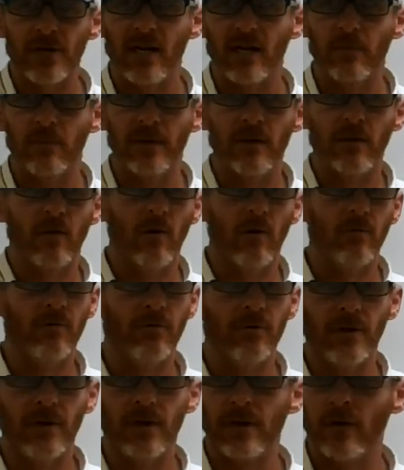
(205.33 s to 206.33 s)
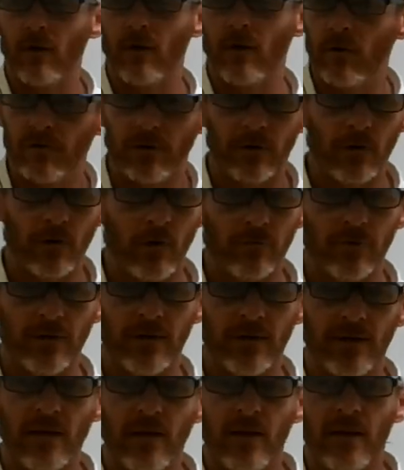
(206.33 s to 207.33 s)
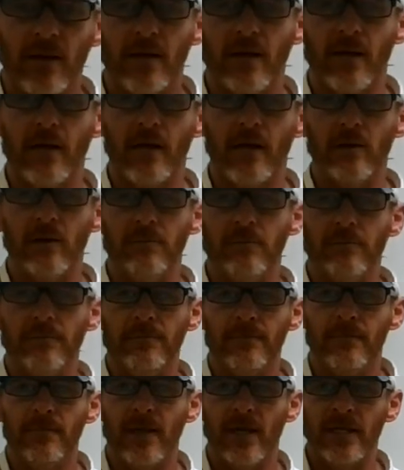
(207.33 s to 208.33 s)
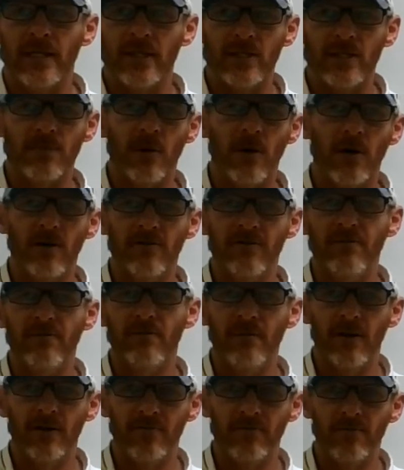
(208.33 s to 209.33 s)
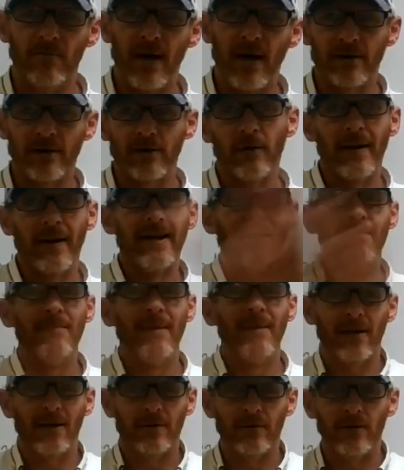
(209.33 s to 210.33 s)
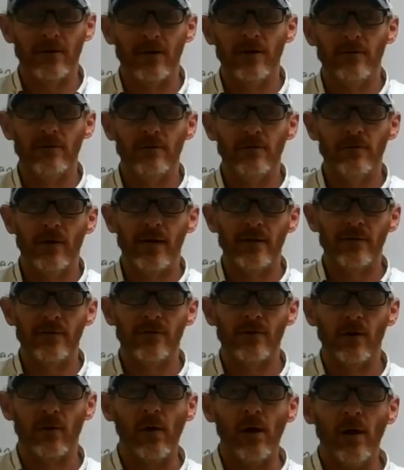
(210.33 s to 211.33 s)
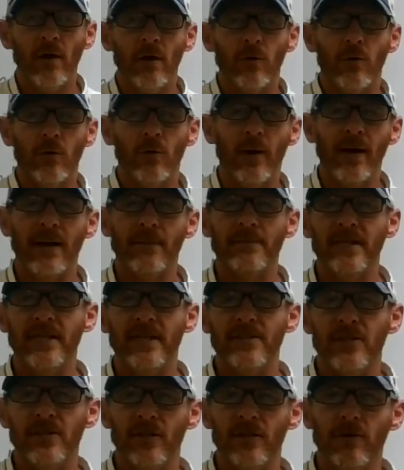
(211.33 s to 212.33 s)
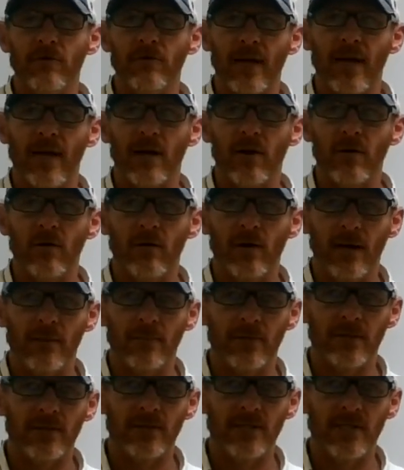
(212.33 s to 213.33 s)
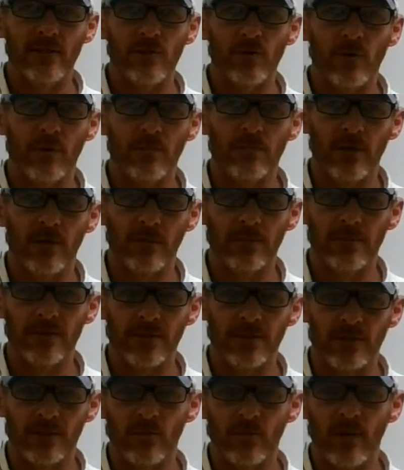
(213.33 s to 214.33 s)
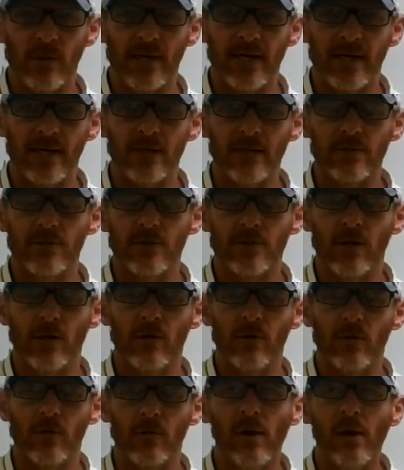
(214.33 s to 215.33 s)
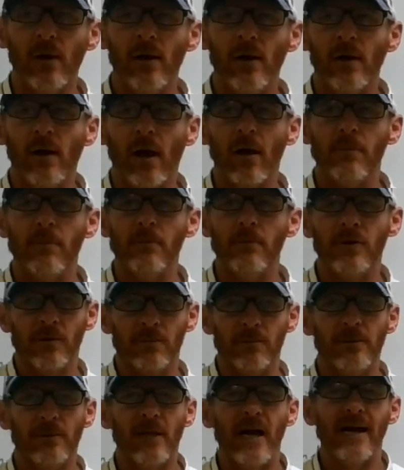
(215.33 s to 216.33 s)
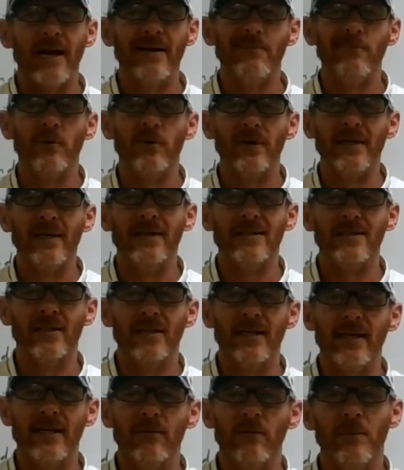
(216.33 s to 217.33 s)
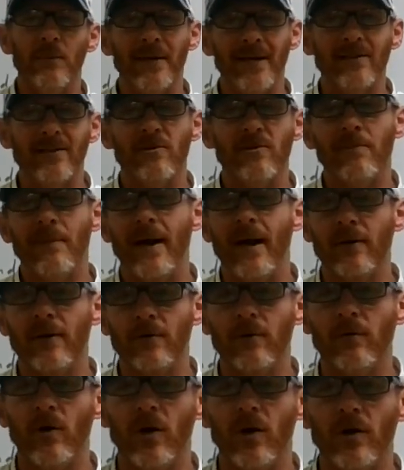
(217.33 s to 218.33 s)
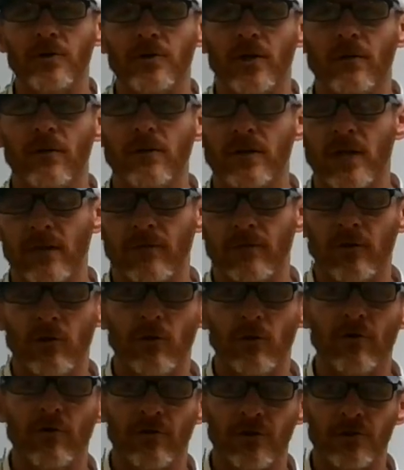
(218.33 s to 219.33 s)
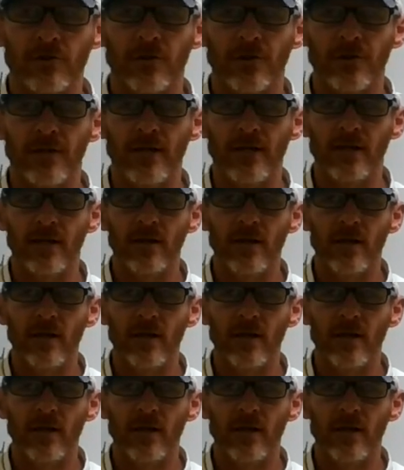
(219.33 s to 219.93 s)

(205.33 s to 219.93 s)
it. We can go over it and over it and over it. And this is part of micro and macro, right? So the way I'm teaching you now, I'm going to teach you on purpose this way, so you can apply more easily when we get to macro also. It's kind of a universal thing.